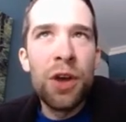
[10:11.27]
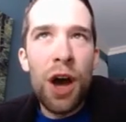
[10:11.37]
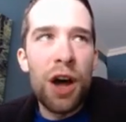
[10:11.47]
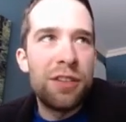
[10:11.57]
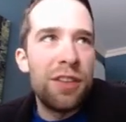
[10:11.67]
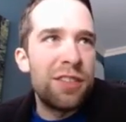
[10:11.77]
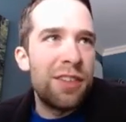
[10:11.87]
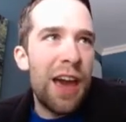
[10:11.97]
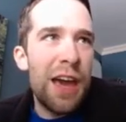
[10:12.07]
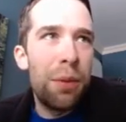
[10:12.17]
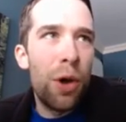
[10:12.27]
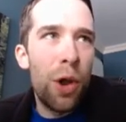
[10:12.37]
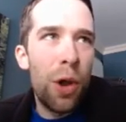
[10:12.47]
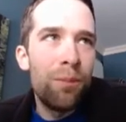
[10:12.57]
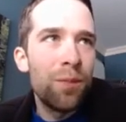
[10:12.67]
to this
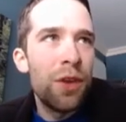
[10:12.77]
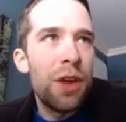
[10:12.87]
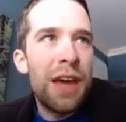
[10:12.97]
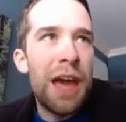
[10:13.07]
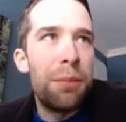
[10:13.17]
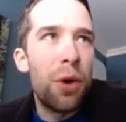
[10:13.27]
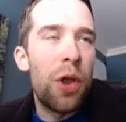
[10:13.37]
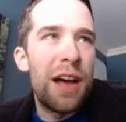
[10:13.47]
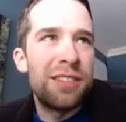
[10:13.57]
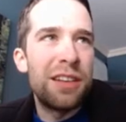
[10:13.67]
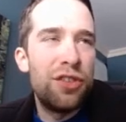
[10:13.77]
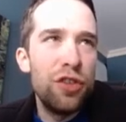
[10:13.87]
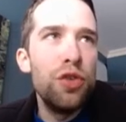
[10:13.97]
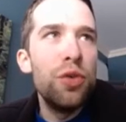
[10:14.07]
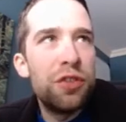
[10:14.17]
table. Kable Classic
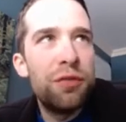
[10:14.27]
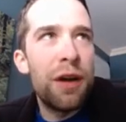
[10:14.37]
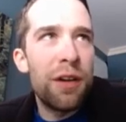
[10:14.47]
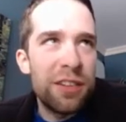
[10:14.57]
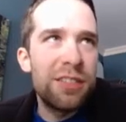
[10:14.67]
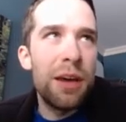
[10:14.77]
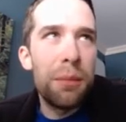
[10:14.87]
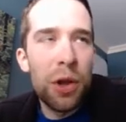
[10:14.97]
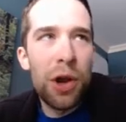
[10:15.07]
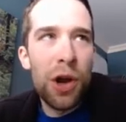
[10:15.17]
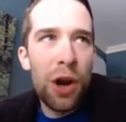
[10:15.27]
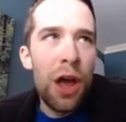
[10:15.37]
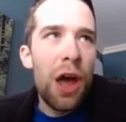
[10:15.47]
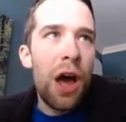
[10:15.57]
2 is very similar.